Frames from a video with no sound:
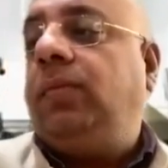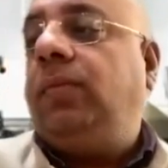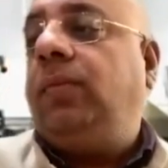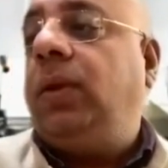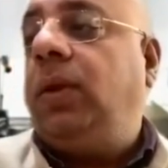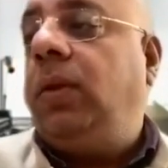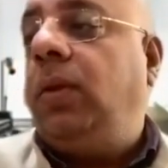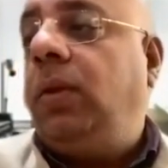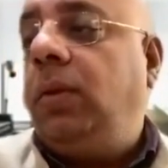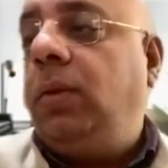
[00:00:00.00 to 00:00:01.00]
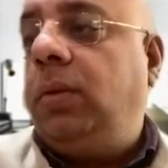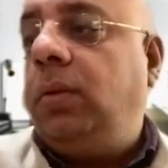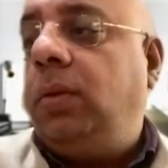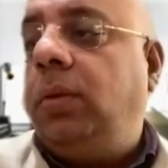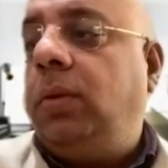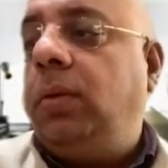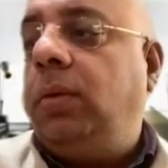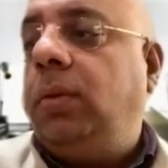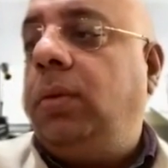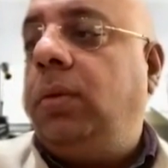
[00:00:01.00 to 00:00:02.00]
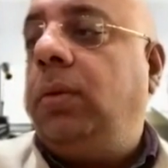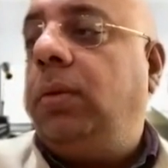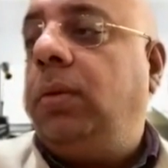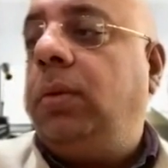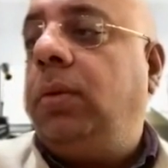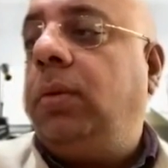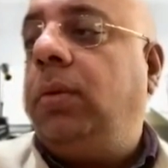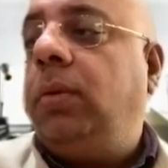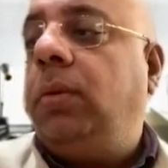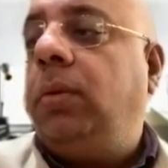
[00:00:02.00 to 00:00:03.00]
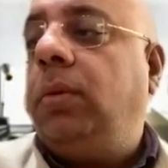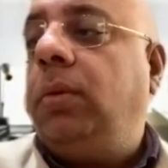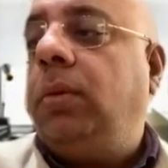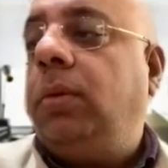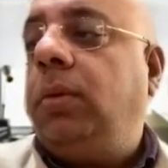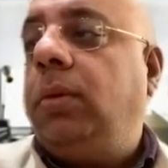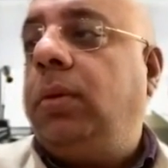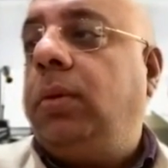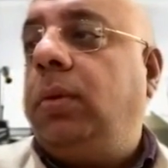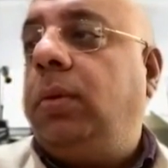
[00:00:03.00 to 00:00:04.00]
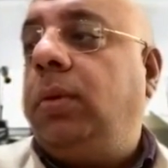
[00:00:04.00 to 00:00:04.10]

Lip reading: No words are spoken by the person on screen.